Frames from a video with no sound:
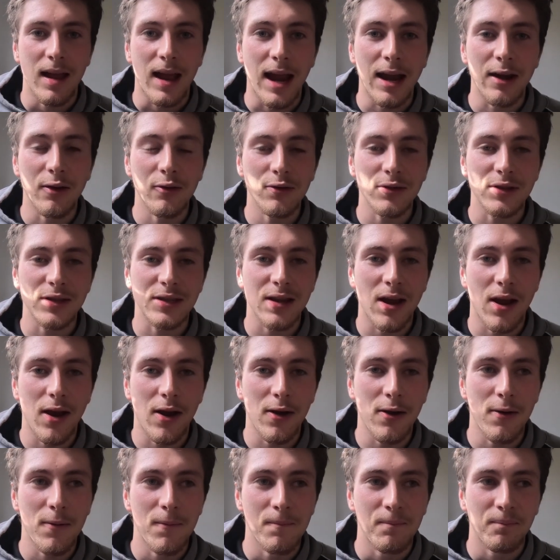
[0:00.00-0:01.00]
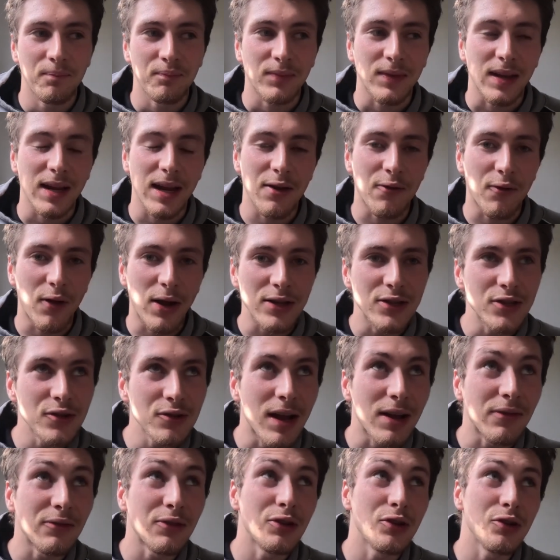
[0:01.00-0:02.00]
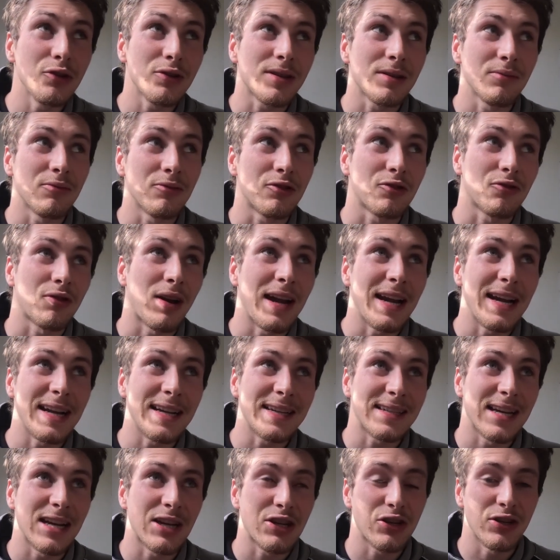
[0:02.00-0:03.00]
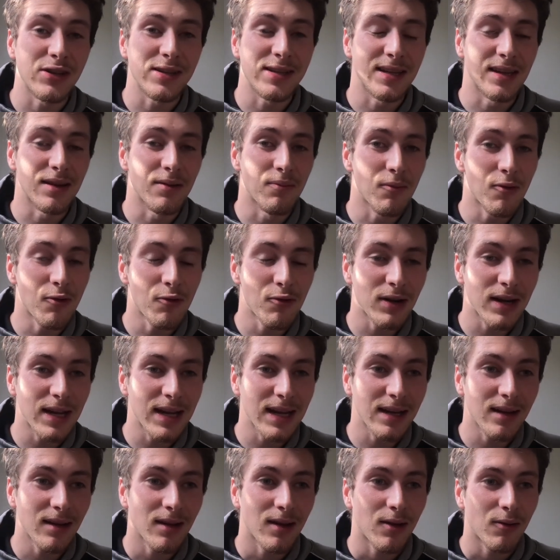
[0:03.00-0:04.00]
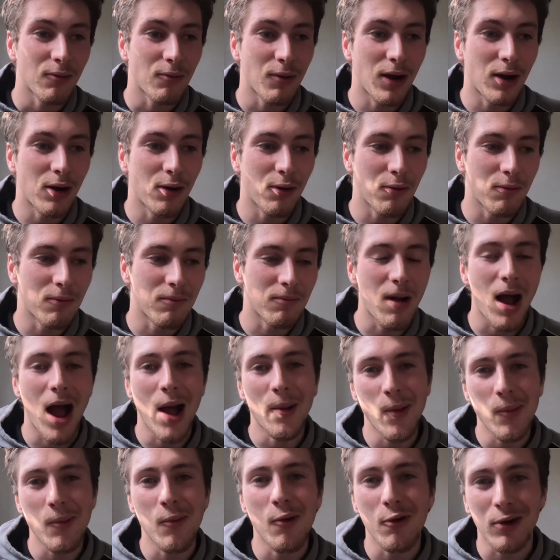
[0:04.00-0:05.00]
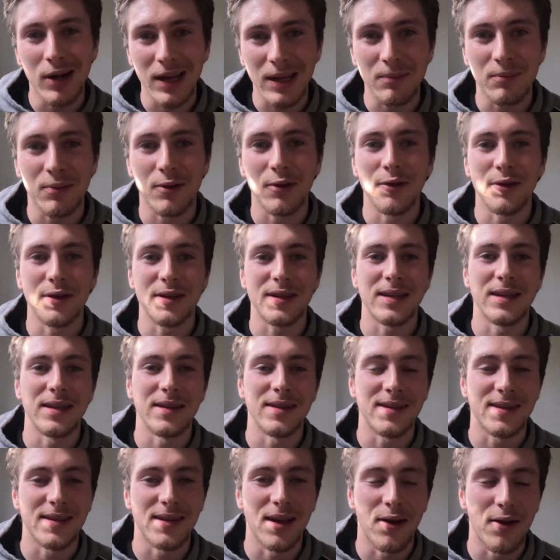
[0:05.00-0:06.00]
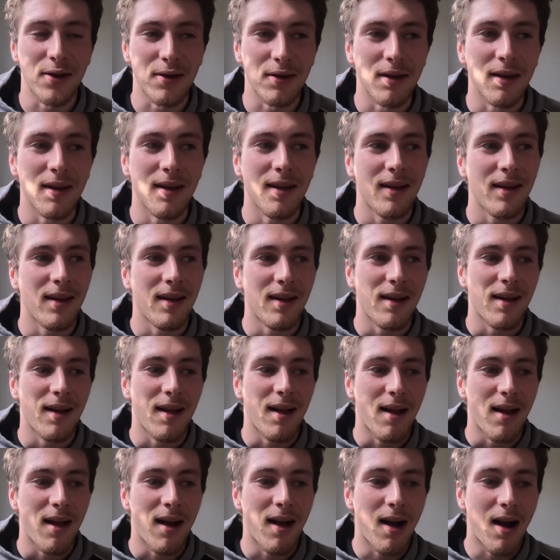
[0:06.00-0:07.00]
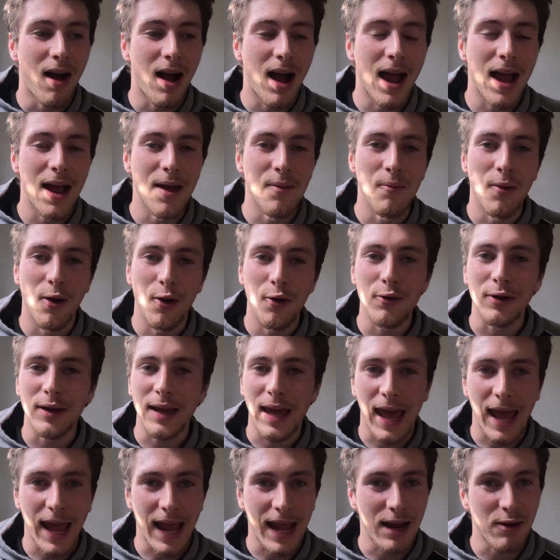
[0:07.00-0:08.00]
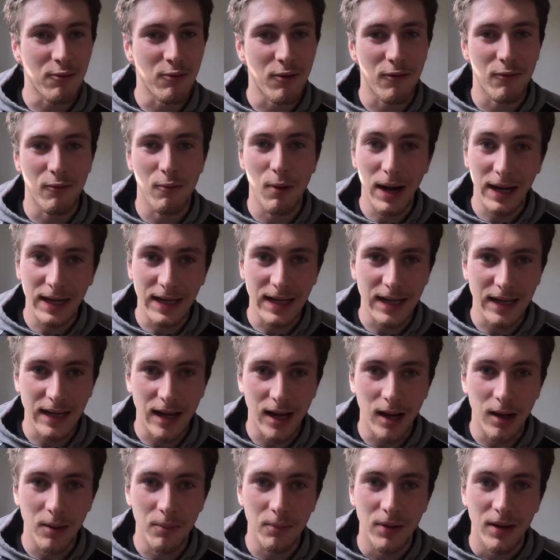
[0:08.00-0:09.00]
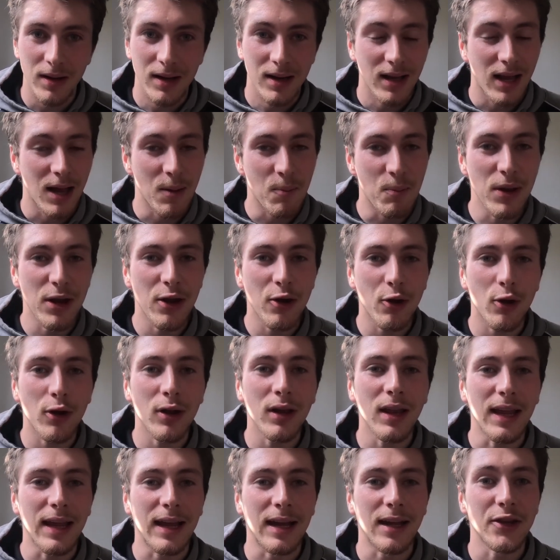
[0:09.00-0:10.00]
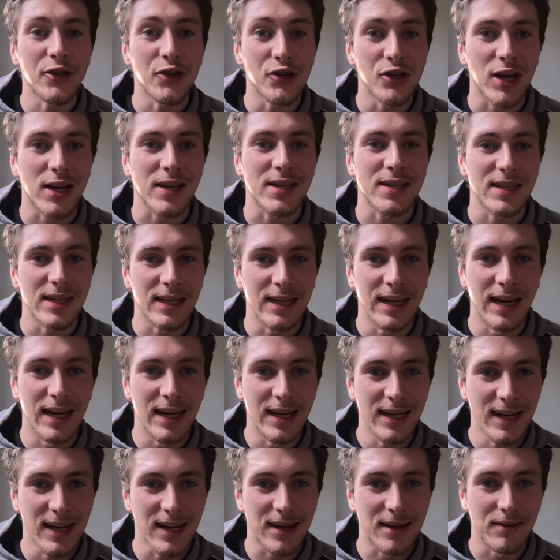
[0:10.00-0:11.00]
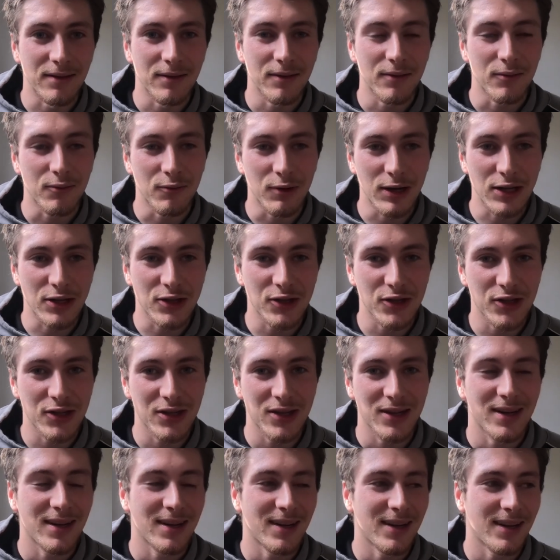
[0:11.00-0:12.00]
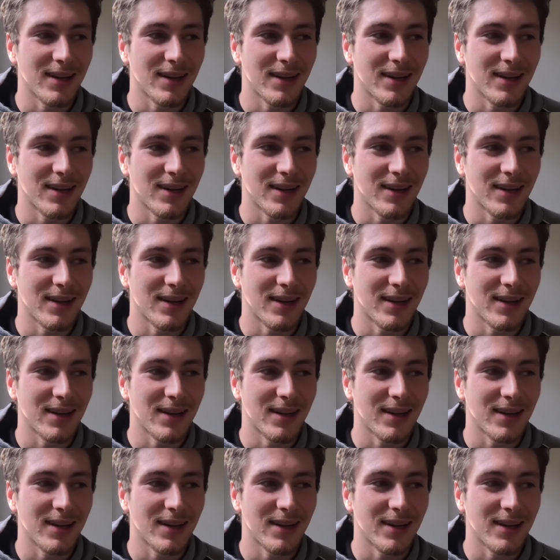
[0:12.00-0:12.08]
And also, if I do have to do some training sessions in the morning, well, I'm a morning person, so I'm okay with waking up a bit earlier just to get it in, which